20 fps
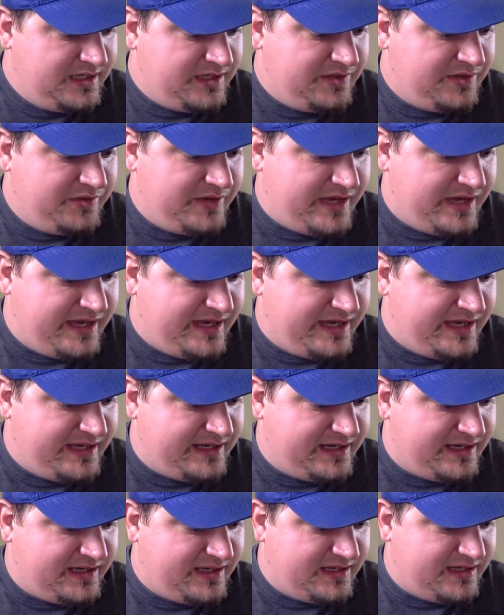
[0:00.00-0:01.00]
You
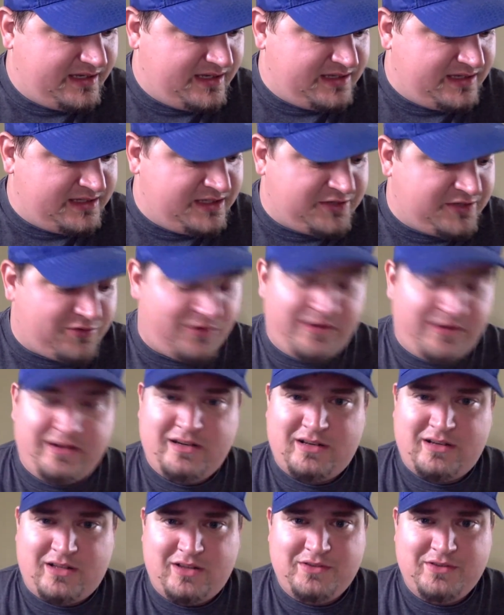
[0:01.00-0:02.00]
had a
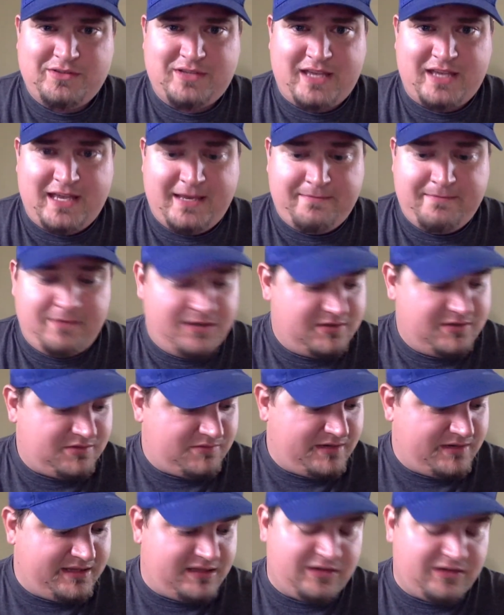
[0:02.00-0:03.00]
Detroit in a close game,
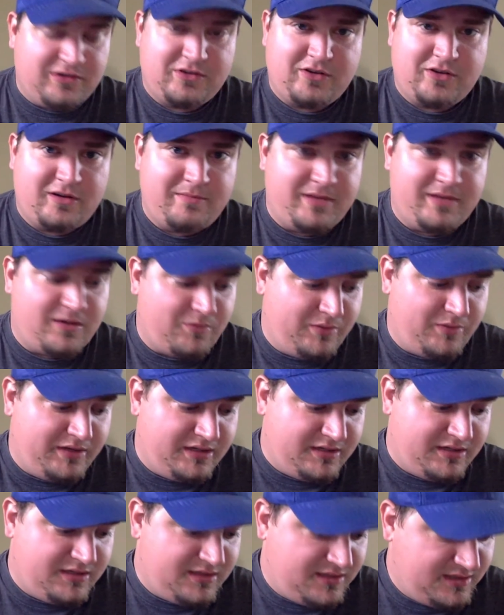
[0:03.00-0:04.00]
so right there could have been a win.